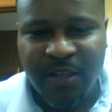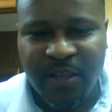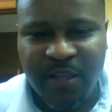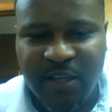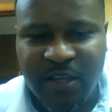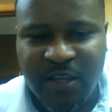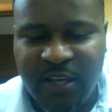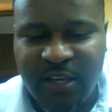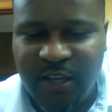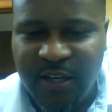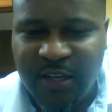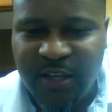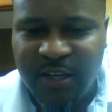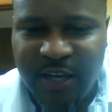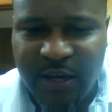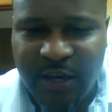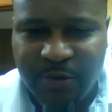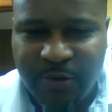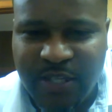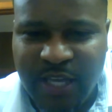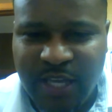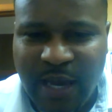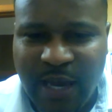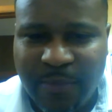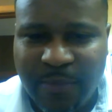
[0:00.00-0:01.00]
The killing that
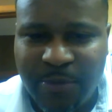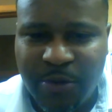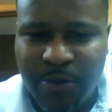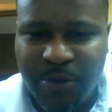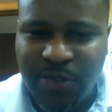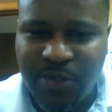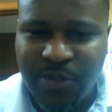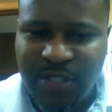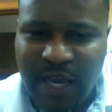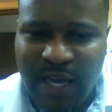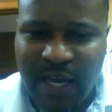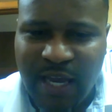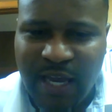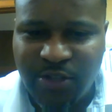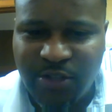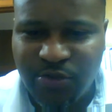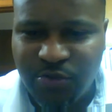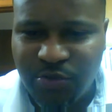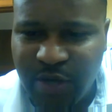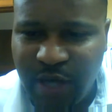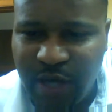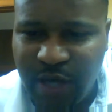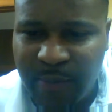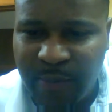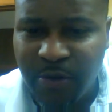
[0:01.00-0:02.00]
was happening was
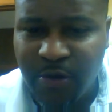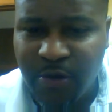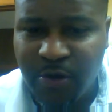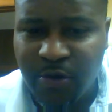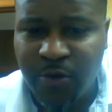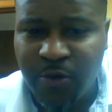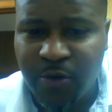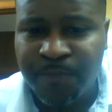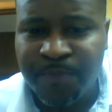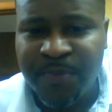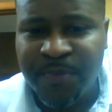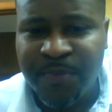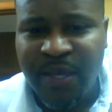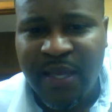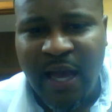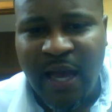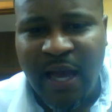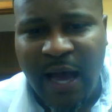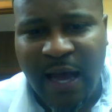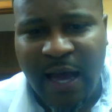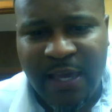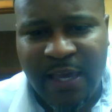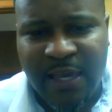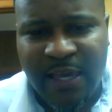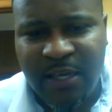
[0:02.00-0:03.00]
astronomical.
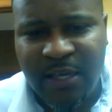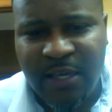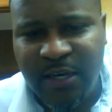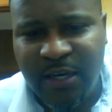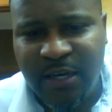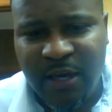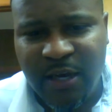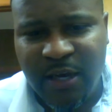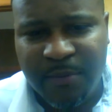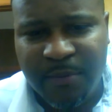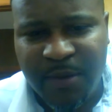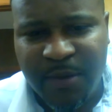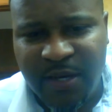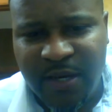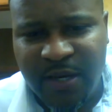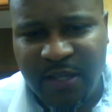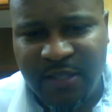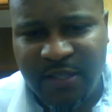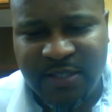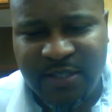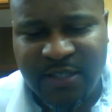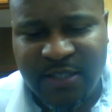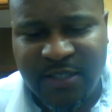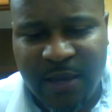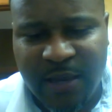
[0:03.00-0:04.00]
I ended up in
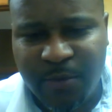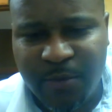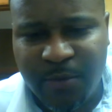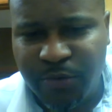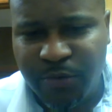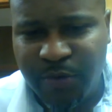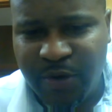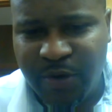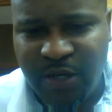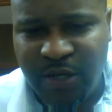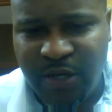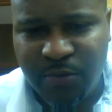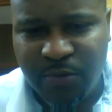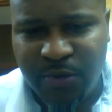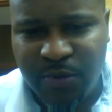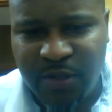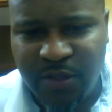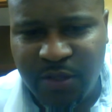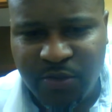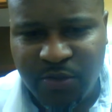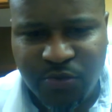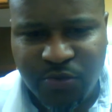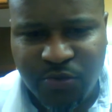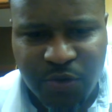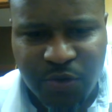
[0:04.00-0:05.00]
that same arena
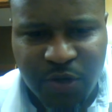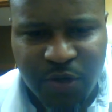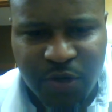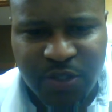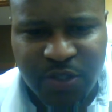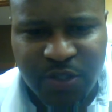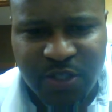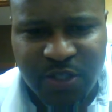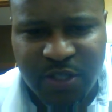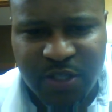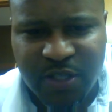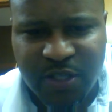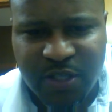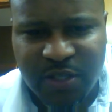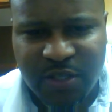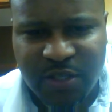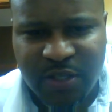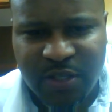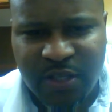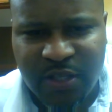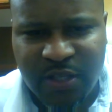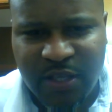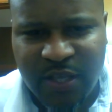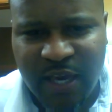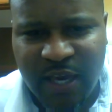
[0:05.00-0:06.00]
with the drugs and
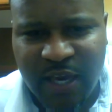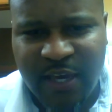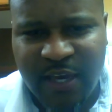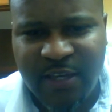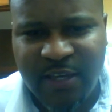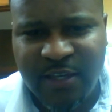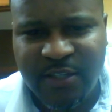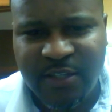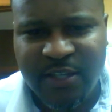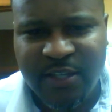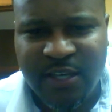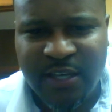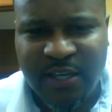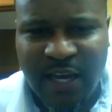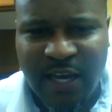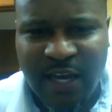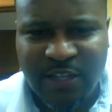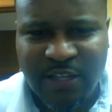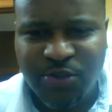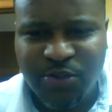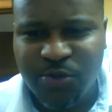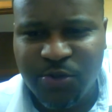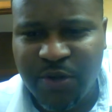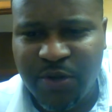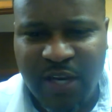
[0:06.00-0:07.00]
the gangs, and I
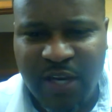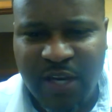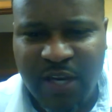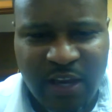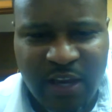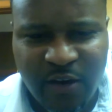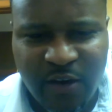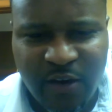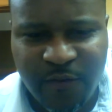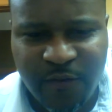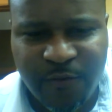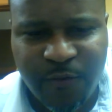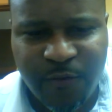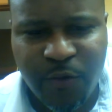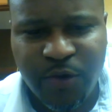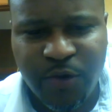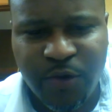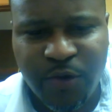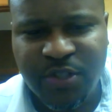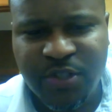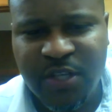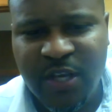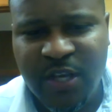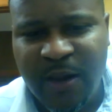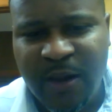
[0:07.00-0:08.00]
joined the Air
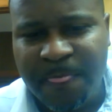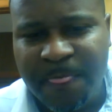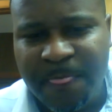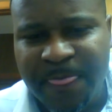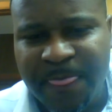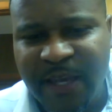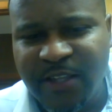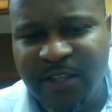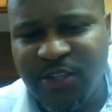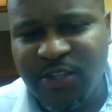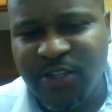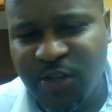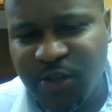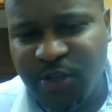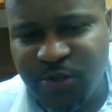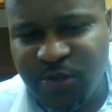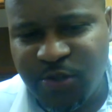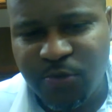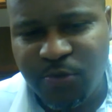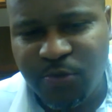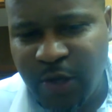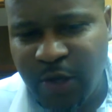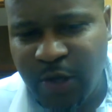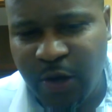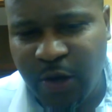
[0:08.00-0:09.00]
Force. They took
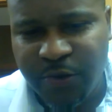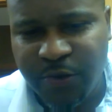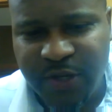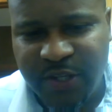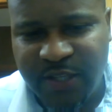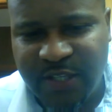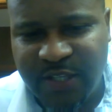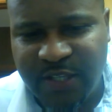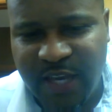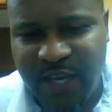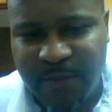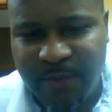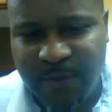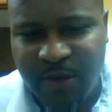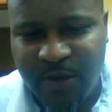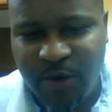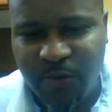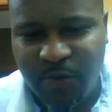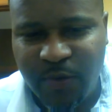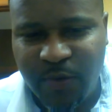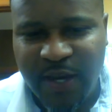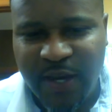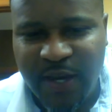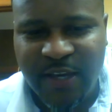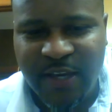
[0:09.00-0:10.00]
too long to take me
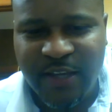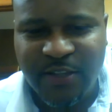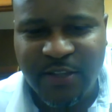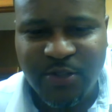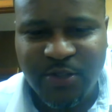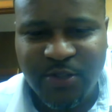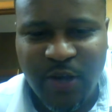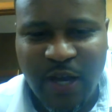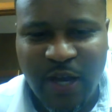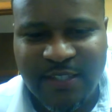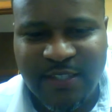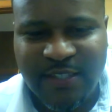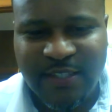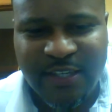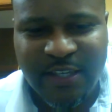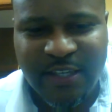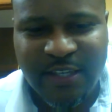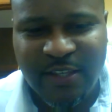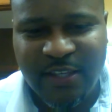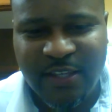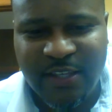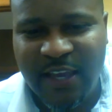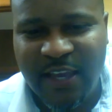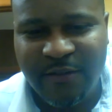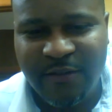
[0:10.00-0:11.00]
away. So I
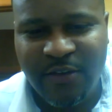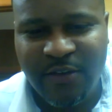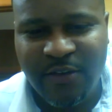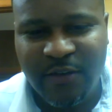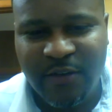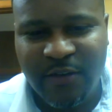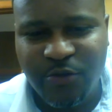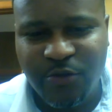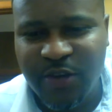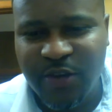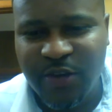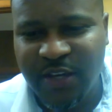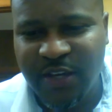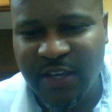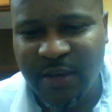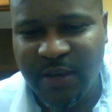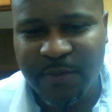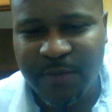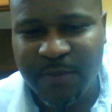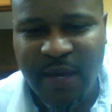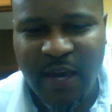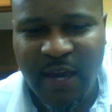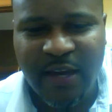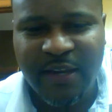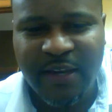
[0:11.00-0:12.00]
said, Navy, if you can get
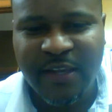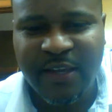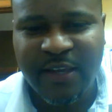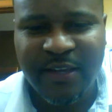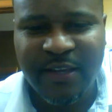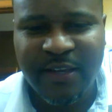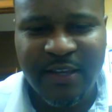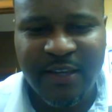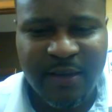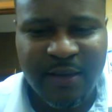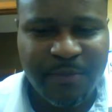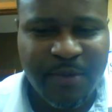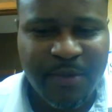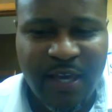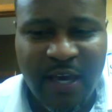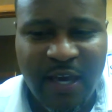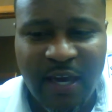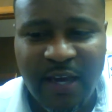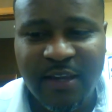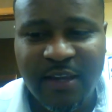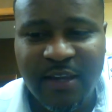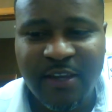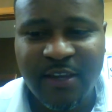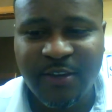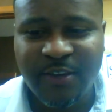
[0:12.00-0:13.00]
me out of here, get me
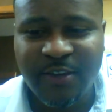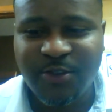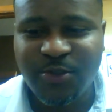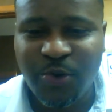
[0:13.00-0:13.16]
out of here.